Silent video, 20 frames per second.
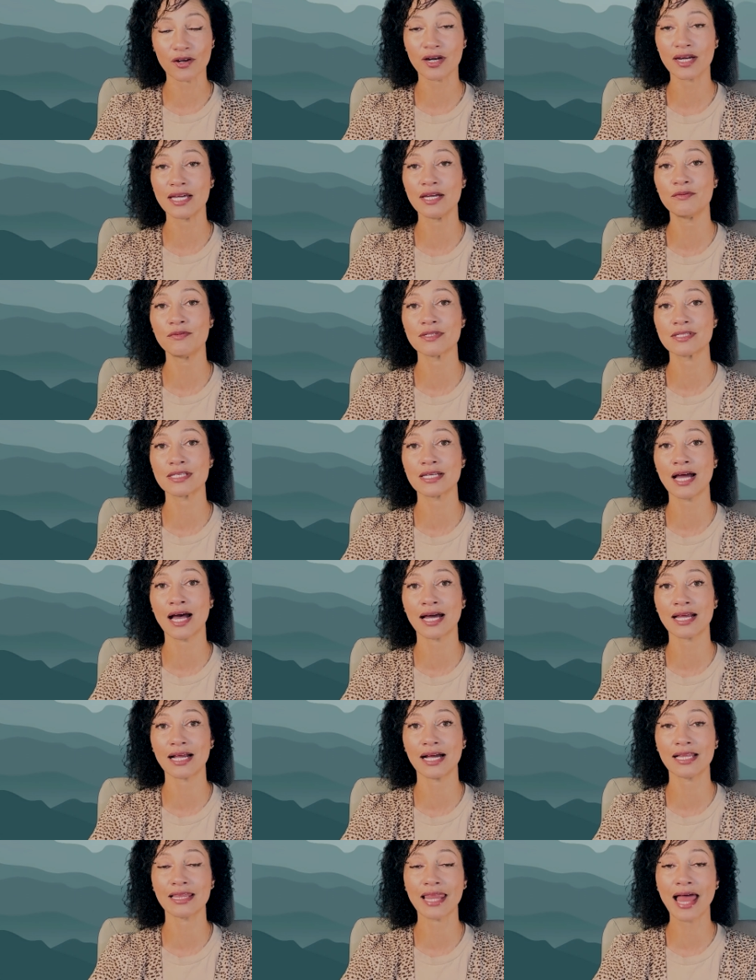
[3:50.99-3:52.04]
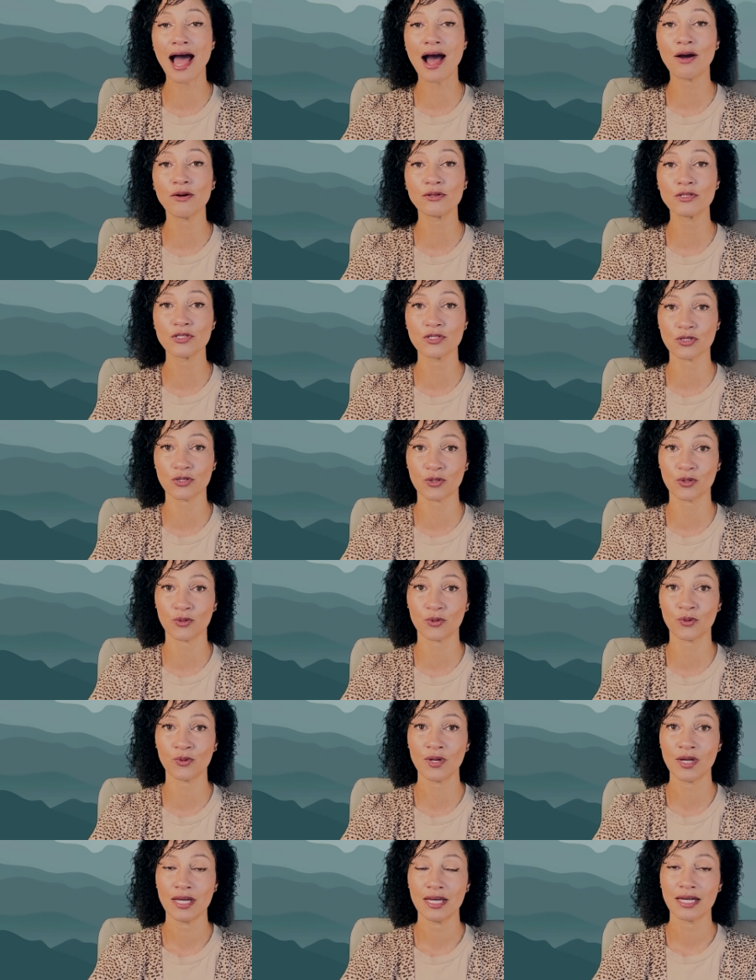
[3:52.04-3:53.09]
he was not allowed
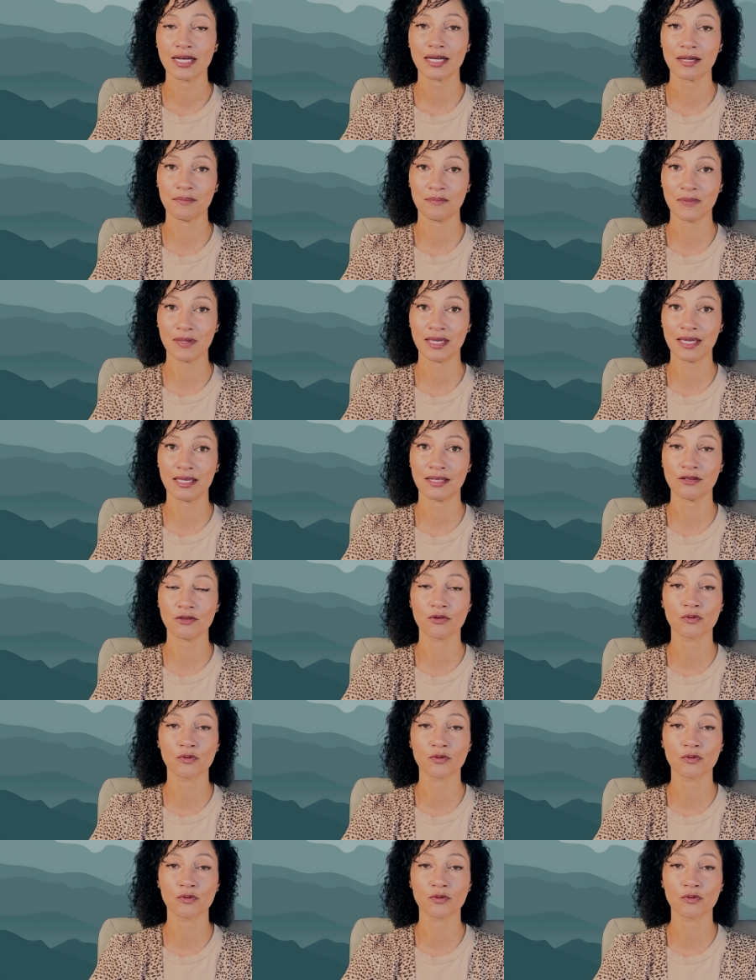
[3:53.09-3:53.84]
to compete.